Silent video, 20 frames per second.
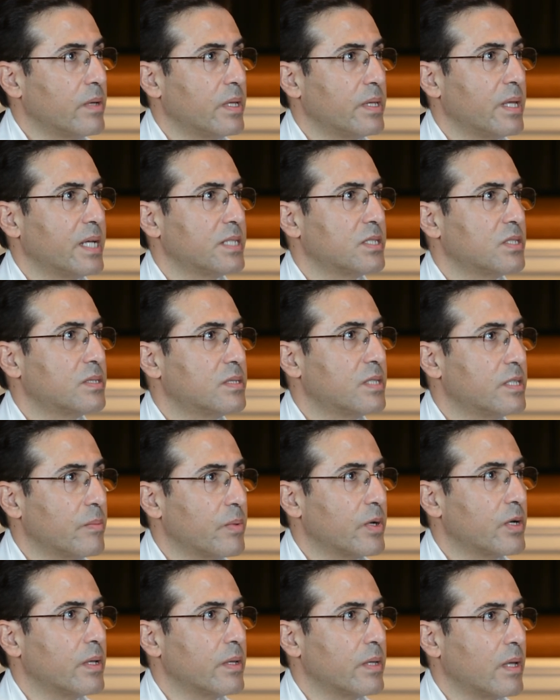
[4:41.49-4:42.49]
and that's
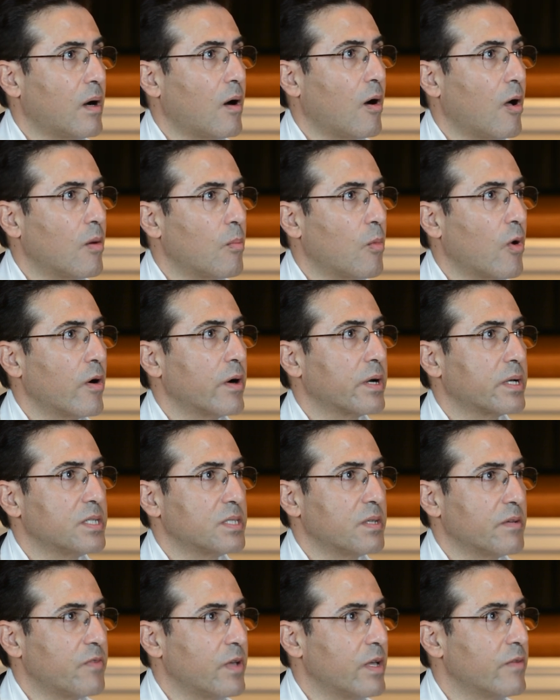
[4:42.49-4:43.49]
typically the hallmark
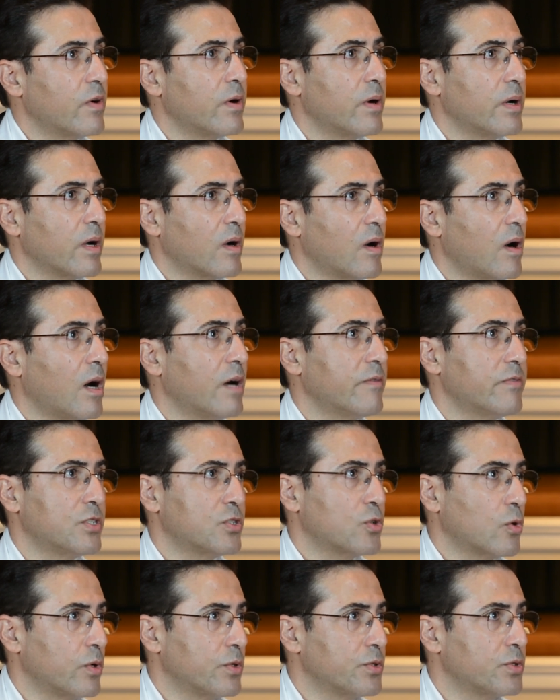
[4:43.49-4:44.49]
is a fever and a cough and
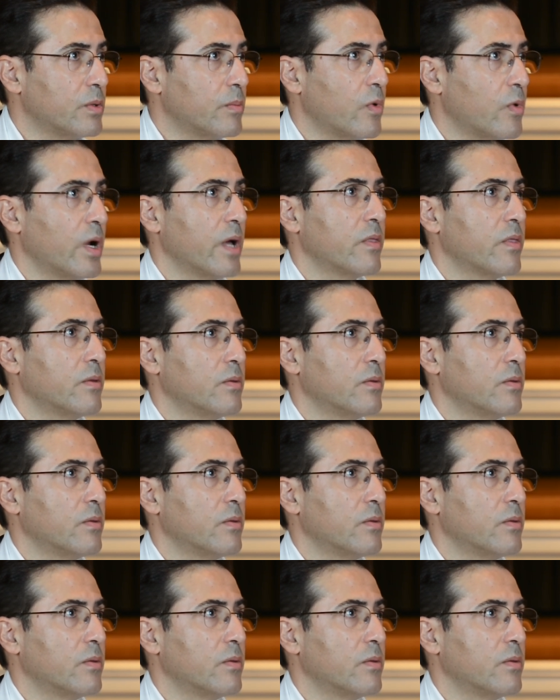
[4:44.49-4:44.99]
shortness of breath.